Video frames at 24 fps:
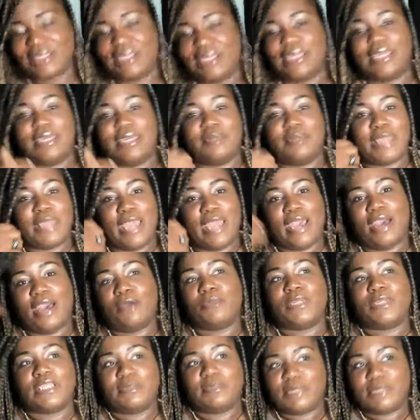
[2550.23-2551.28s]
him, y'all,
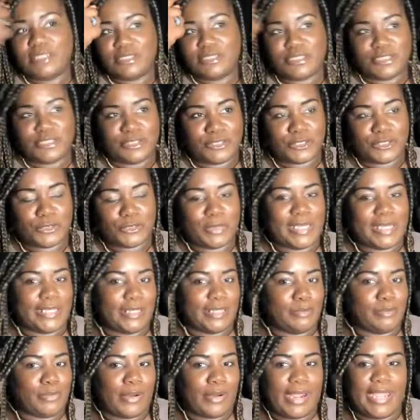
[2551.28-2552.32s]
with them little
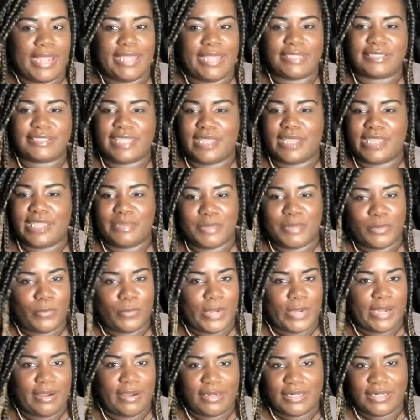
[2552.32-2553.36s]
squilly braids that he be
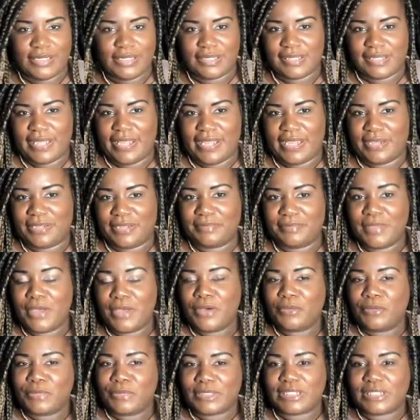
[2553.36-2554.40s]
wearing in his head,
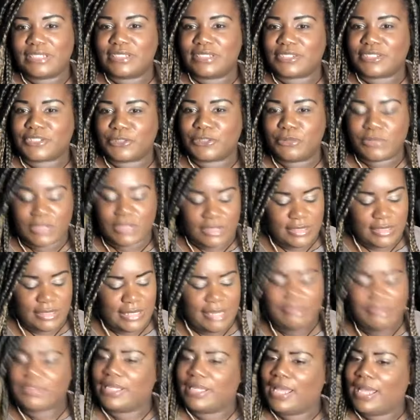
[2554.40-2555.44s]
with the little suits and
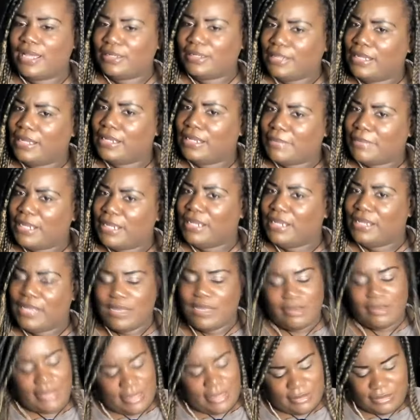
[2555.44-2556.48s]
stuff. God damn, I ain't
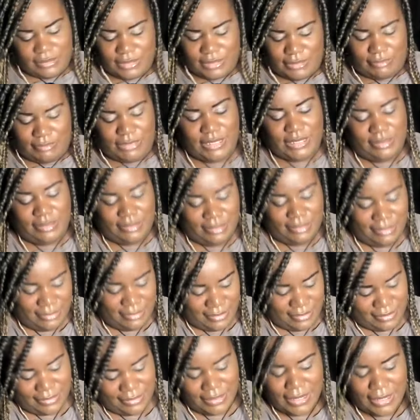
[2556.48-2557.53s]
got it.
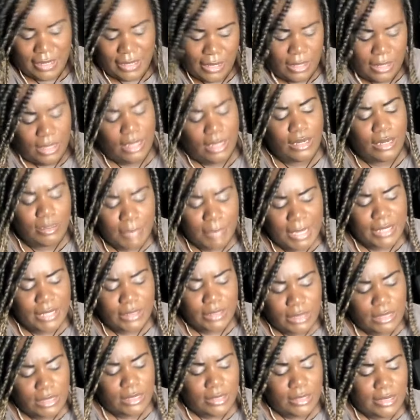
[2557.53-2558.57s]
Ain't
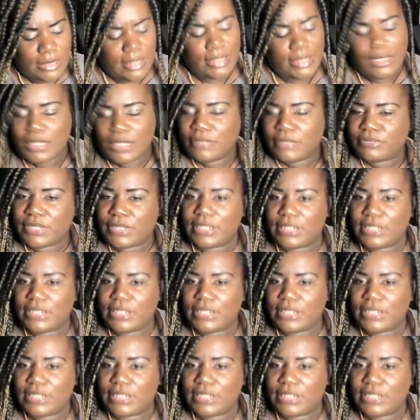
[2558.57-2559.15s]
nobody being there.